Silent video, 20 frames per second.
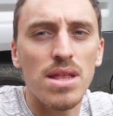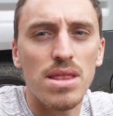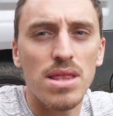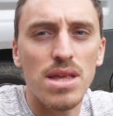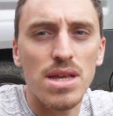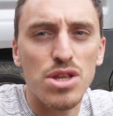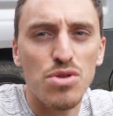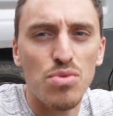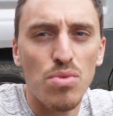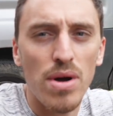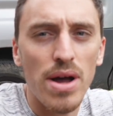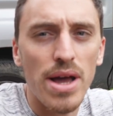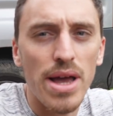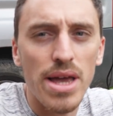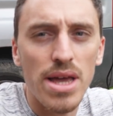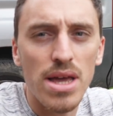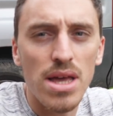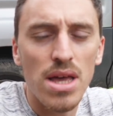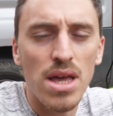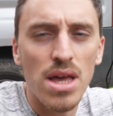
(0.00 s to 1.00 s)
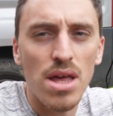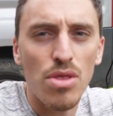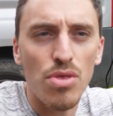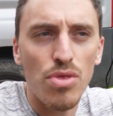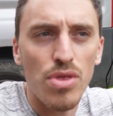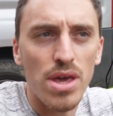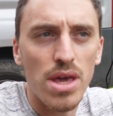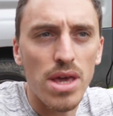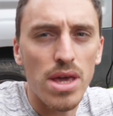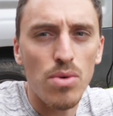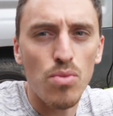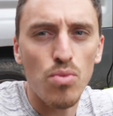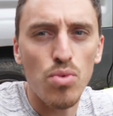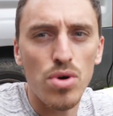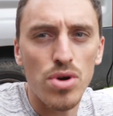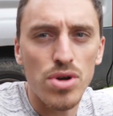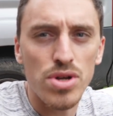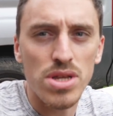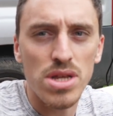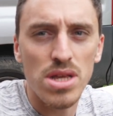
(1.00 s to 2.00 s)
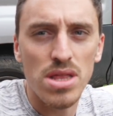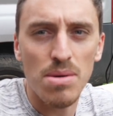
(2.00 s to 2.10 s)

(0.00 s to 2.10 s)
This way the wood,